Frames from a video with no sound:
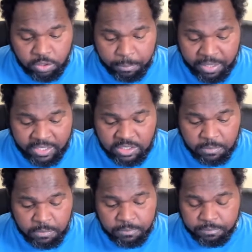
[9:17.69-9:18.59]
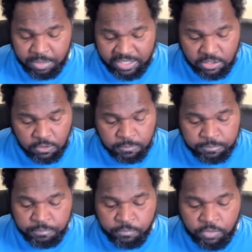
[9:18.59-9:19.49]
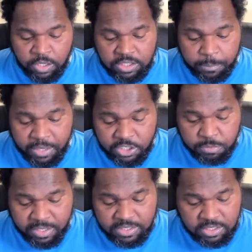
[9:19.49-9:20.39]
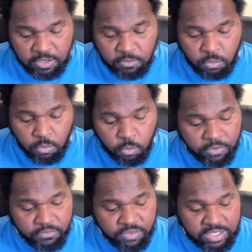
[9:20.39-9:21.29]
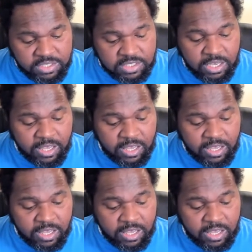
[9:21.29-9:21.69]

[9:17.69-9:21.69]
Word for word: to hold a pencil, pencil, to pinch myself where feet